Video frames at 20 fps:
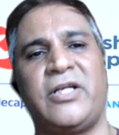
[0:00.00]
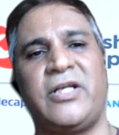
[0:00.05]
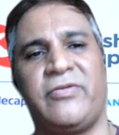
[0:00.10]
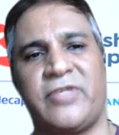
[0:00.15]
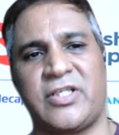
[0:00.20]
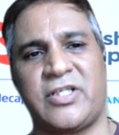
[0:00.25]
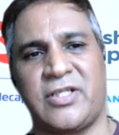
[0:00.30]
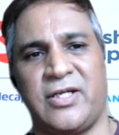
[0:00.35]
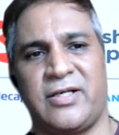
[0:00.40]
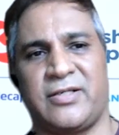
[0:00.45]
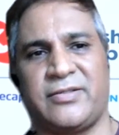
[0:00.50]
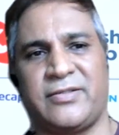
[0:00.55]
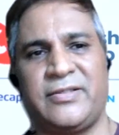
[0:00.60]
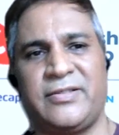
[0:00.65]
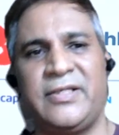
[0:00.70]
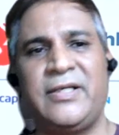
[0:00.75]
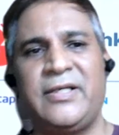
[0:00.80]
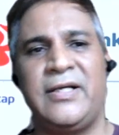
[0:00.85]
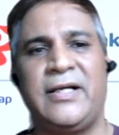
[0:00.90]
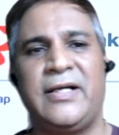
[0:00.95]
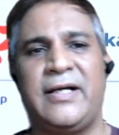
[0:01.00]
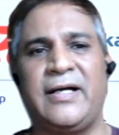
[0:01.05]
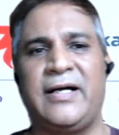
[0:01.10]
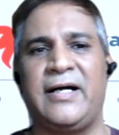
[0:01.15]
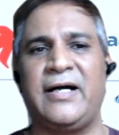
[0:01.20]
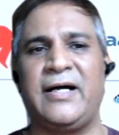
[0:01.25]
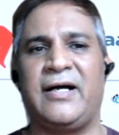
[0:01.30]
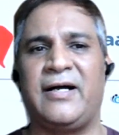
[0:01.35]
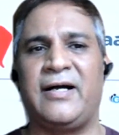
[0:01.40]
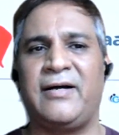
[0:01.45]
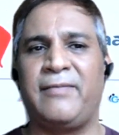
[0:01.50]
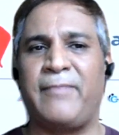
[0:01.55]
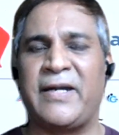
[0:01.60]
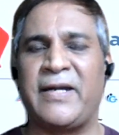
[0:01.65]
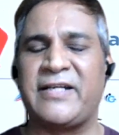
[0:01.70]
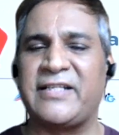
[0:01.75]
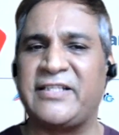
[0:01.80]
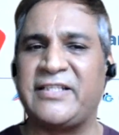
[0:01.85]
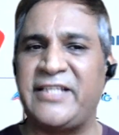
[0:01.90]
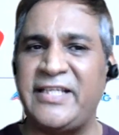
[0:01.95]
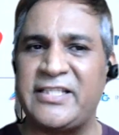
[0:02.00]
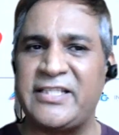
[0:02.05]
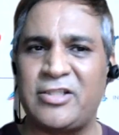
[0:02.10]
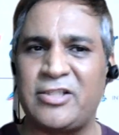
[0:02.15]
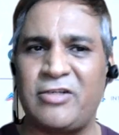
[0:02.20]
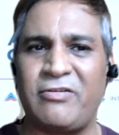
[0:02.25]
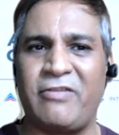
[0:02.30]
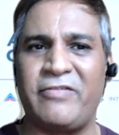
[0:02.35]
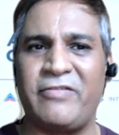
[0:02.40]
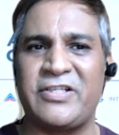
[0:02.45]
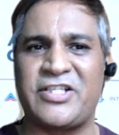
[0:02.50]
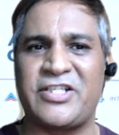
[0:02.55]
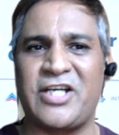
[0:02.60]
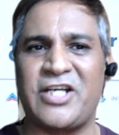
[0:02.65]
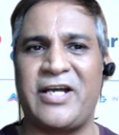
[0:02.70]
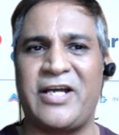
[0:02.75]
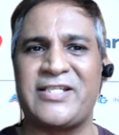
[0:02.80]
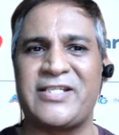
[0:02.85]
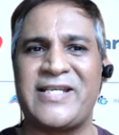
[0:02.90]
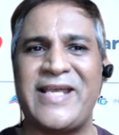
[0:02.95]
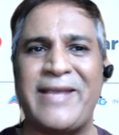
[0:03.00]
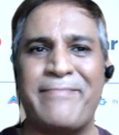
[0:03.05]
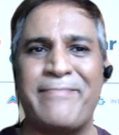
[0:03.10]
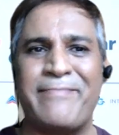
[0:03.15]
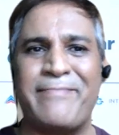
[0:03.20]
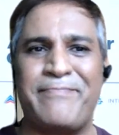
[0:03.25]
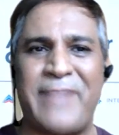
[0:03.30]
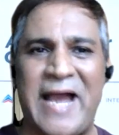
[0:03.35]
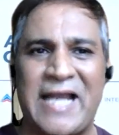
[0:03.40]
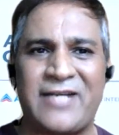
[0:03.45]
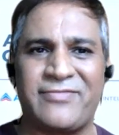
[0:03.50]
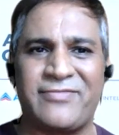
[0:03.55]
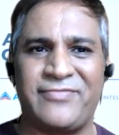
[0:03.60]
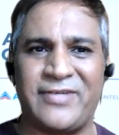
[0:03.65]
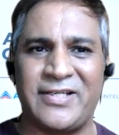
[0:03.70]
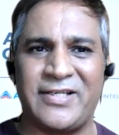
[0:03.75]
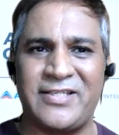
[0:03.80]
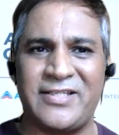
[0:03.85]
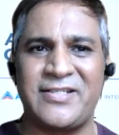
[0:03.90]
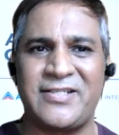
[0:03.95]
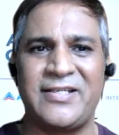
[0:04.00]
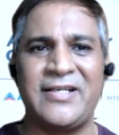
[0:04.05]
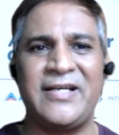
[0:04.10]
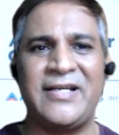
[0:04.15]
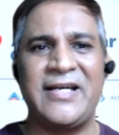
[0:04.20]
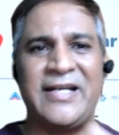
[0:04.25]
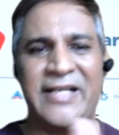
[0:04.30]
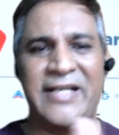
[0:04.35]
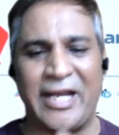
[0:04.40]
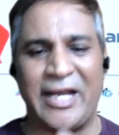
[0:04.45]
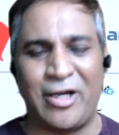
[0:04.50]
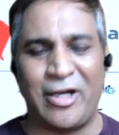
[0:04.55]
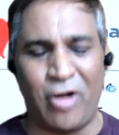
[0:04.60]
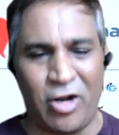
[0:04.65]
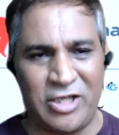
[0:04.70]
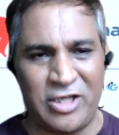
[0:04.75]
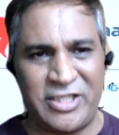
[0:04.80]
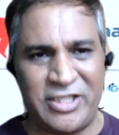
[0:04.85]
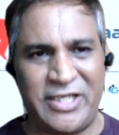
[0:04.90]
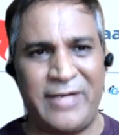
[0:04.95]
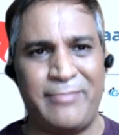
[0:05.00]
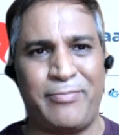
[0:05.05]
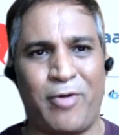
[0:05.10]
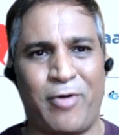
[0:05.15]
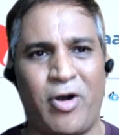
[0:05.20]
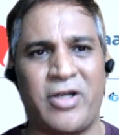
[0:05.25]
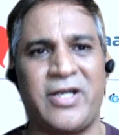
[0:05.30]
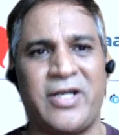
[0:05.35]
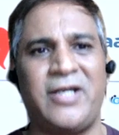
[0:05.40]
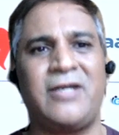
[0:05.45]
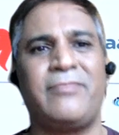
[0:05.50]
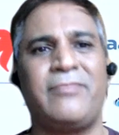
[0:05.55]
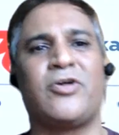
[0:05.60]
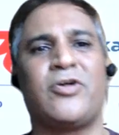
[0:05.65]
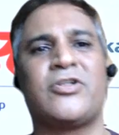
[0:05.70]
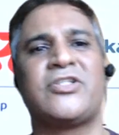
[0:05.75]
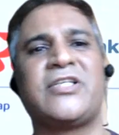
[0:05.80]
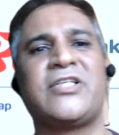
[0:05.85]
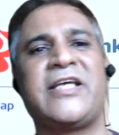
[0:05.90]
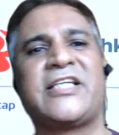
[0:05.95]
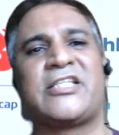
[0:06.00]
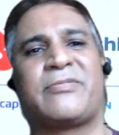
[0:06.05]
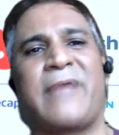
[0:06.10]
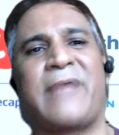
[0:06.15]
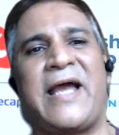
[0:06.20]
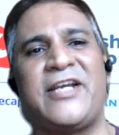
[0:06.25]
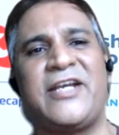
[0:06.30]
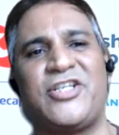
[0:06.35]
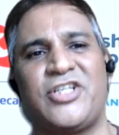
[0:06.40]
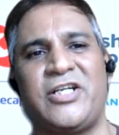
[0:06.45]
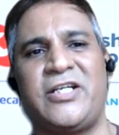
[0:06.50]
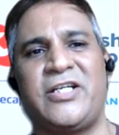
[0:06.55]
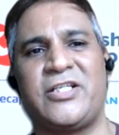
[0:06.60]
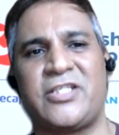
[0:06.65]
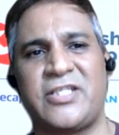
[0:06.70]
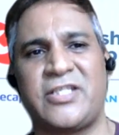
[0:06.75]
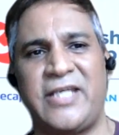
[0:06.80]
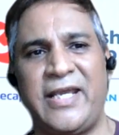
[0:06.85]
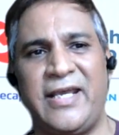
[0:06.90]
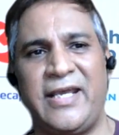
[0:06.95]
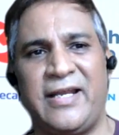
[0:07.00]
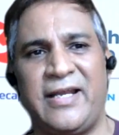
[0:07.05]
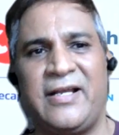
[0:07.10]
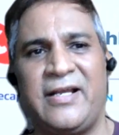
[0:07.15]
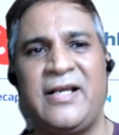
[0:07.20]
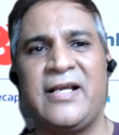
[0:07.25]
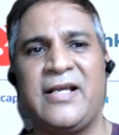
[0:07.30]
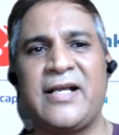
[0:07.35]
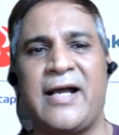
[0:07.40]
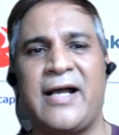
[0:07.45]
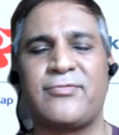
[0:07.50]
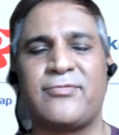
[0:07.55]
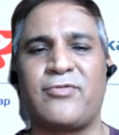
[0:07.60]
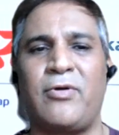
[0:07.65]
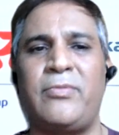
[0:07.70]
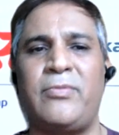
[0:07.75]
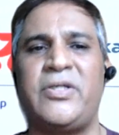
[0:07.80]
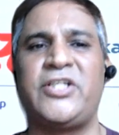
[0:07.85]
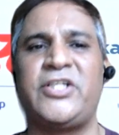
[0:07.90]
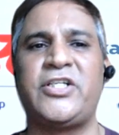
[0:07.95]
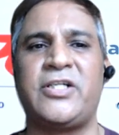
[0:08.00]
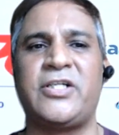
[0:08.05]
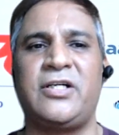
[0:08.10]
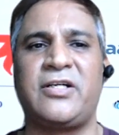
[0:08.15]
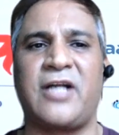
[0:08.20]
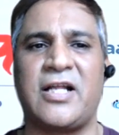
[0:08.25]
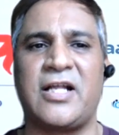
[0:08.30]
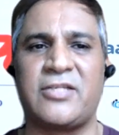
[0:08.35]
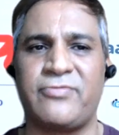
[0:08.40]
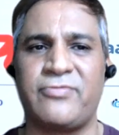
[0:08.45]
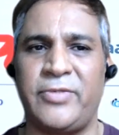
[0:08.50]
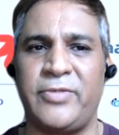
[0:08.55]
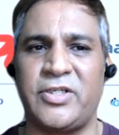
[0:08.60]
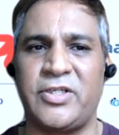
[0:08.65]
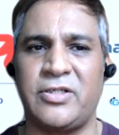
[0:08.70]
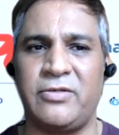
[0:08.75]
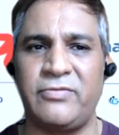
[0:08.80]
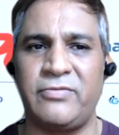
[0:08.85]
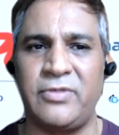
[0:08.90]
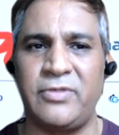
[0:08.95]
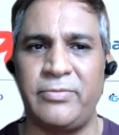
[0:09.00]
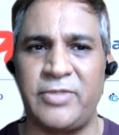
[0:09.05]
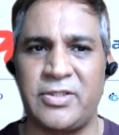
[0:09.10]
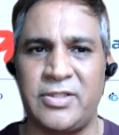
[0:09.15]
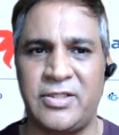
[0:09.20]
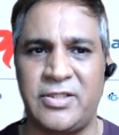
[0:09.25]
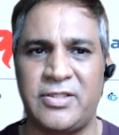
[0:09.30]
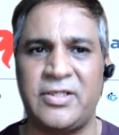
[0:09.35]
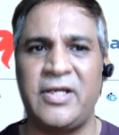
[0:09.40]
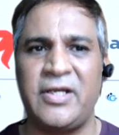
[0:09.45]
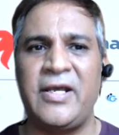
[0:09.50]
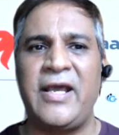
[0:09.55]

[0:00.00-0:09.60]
Agristar. But the thesis of Agristar is impact first, technology important, because expansion and scale comes from digital transformation of the business.